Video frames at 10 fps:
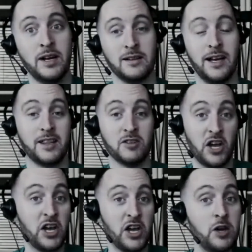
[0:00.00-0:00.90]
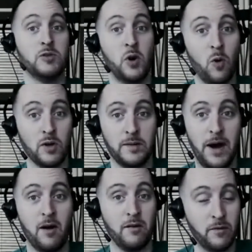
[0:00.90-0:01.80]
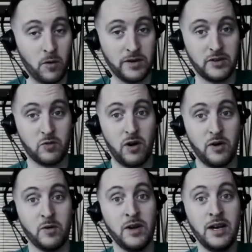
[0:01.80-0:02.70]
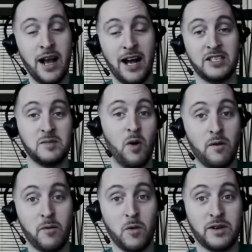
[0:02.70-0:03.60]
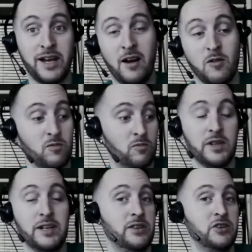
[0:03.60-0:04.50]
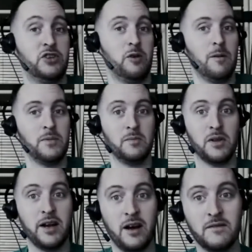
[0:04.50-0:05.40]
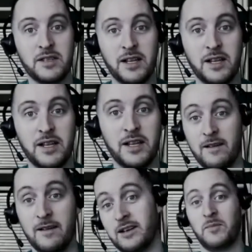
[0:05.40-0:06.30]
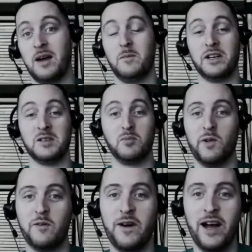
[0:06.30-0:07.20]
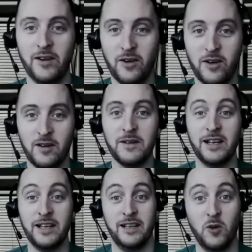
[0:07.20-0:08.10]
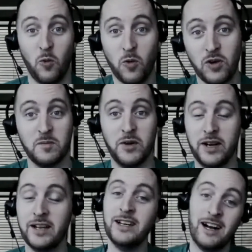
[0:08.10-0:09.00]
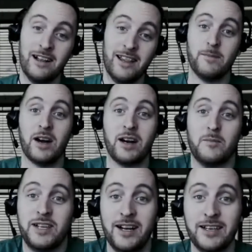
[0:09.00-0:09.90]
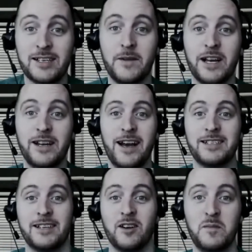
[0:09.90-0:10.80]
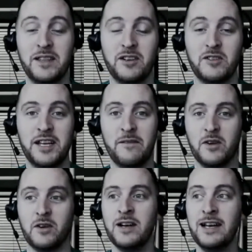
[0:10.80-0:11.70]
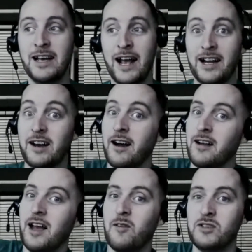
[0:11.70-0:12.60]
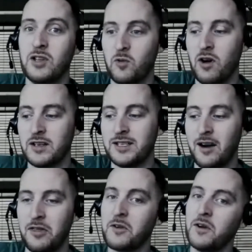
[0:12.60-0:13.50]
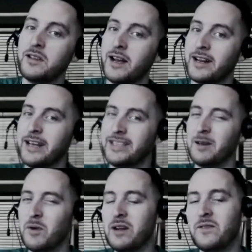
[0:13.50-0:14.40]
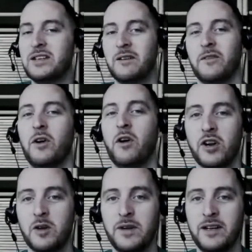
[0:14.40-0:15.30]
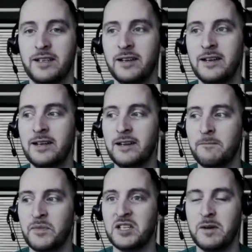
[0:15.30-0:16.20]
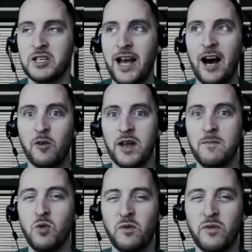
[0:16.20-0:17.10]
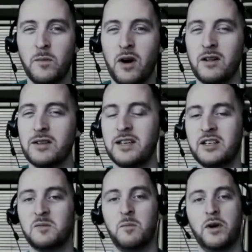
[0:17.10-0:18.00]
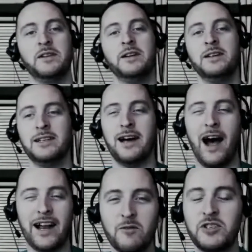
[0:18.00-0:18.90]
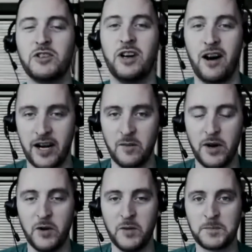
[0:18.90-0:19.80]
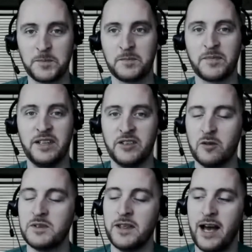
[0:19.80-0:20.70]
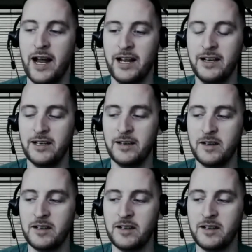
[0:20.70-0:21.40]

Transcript: Like, there's a huge hole at power forward in Toronto. At small forward, Carroll really didn't show up in the playoffs. Like, look, I'm the biggest Bruno fan at all in the world, but like, I'm not going to pretend he's coming in next year and being their savior. And Kyle Lowry's on the wrong side of 30. Like, it's a bit of a different argument, especially how they move the ball and such. But I get what you're talking about in terms of that.